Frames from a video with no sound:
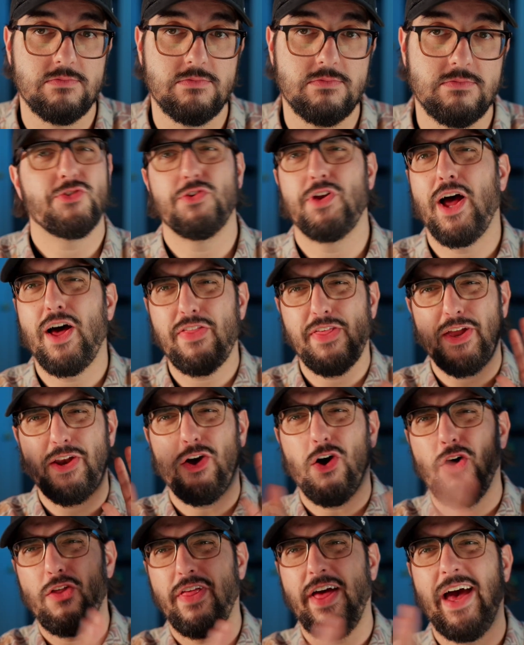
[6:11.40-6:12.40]
So now that
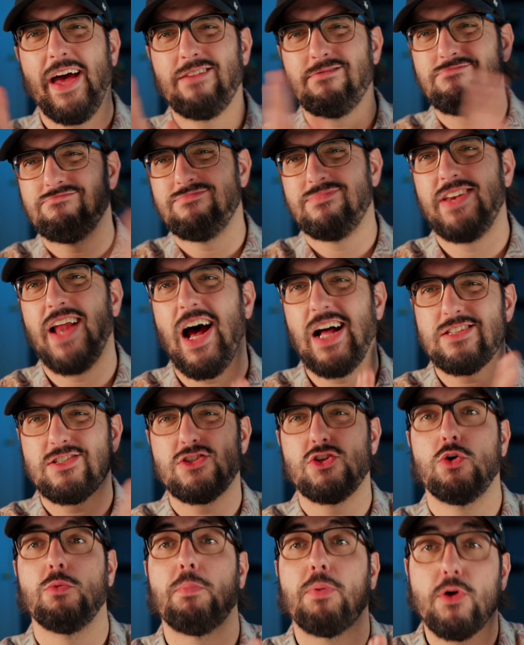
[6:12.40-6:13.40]
all that not
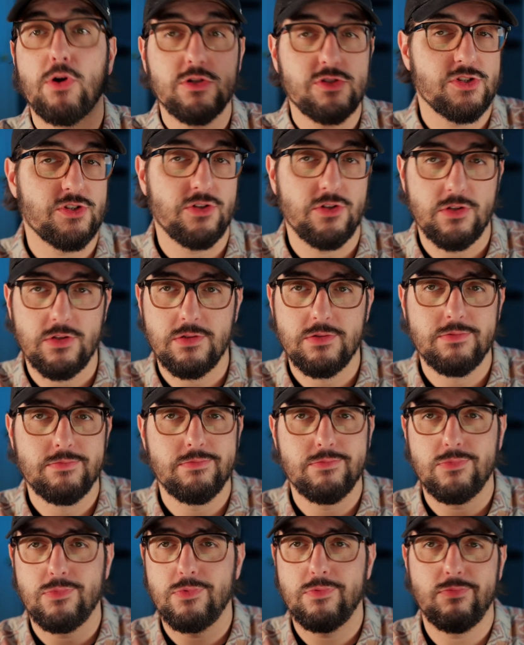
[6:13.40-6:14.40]
so personal
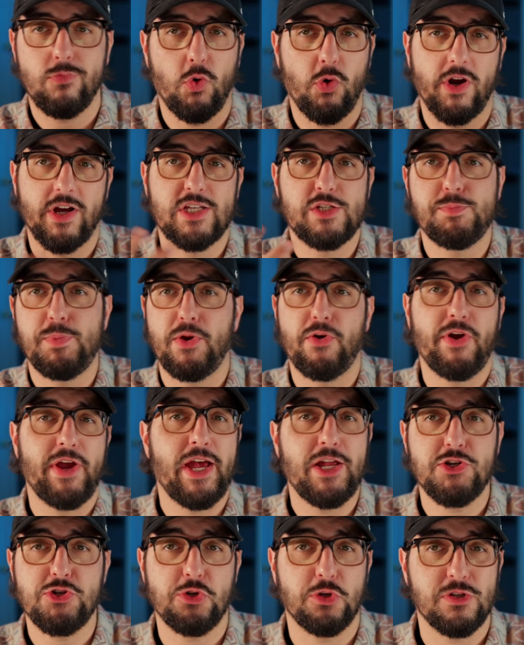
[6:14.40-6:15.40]
or
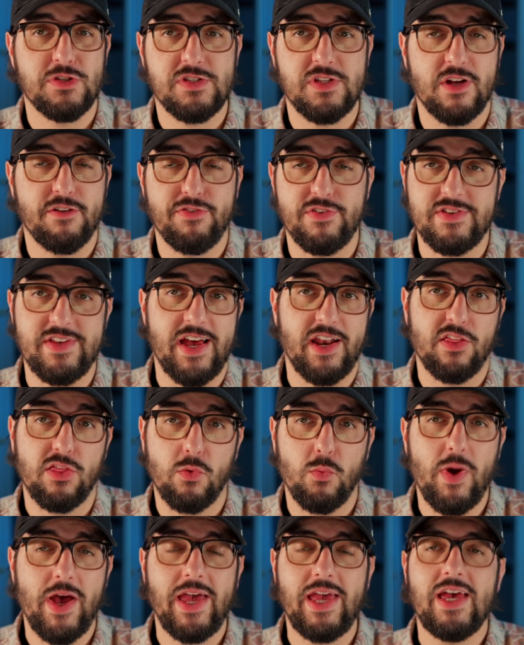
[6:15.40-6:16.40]
experiential stuff is out of
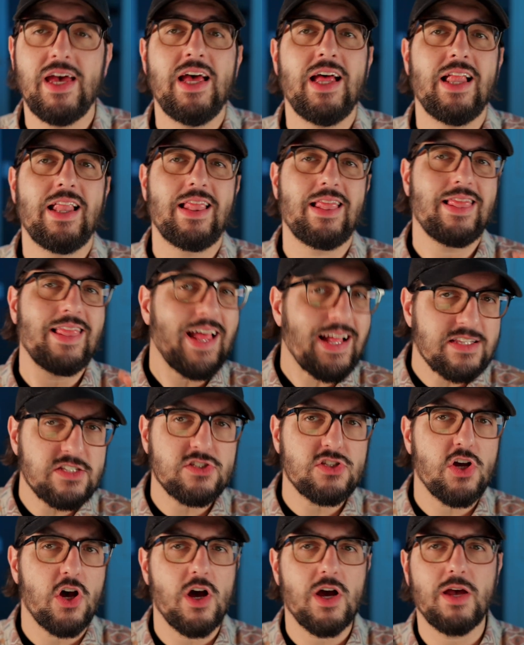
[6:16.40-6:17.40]
the way,
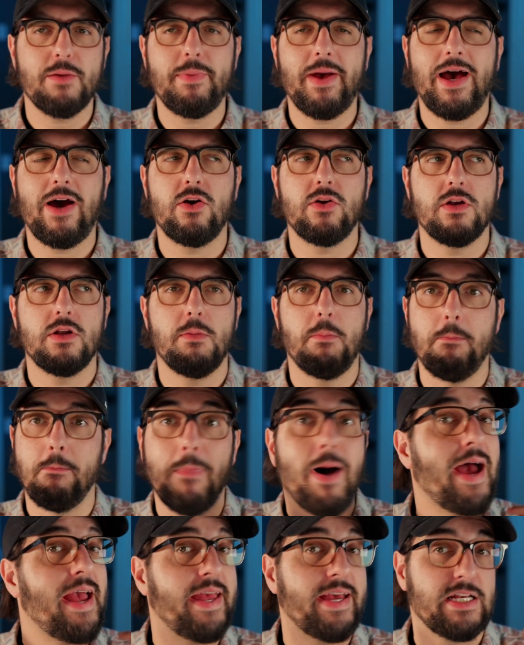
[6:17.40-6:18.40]
let's talk about
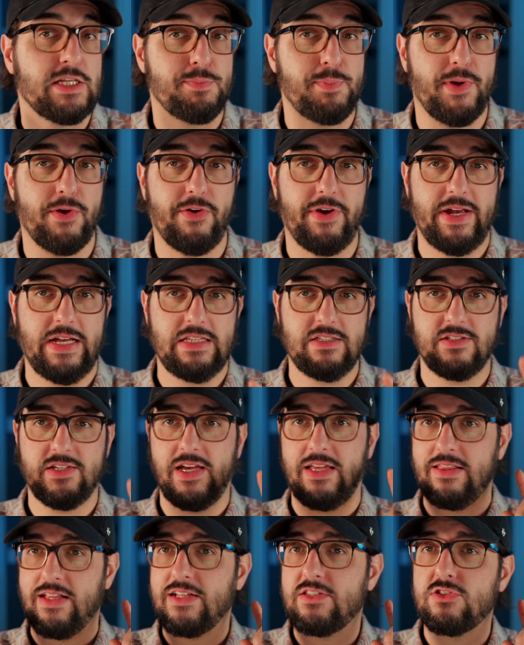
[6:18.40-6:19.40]
my experience
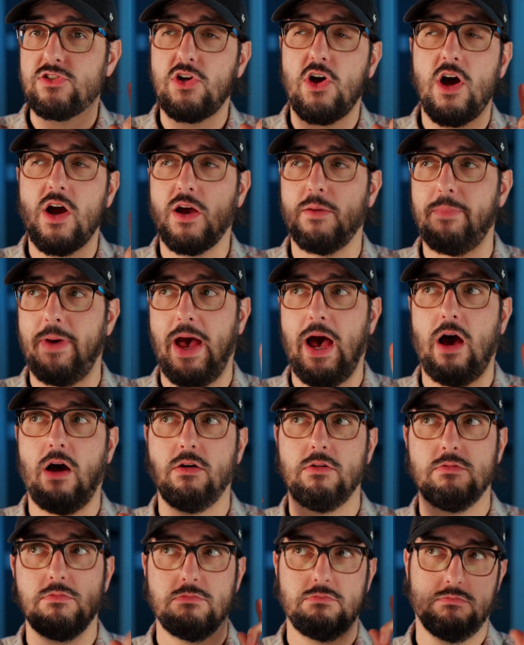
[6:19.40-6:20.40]
and let's talk
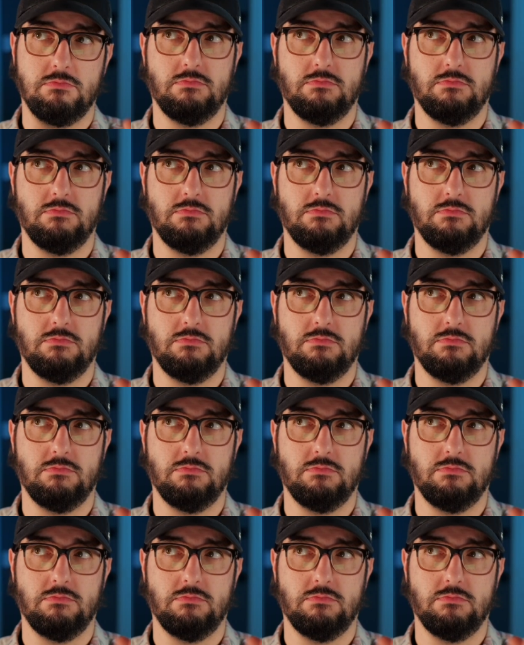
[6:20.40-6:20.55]
about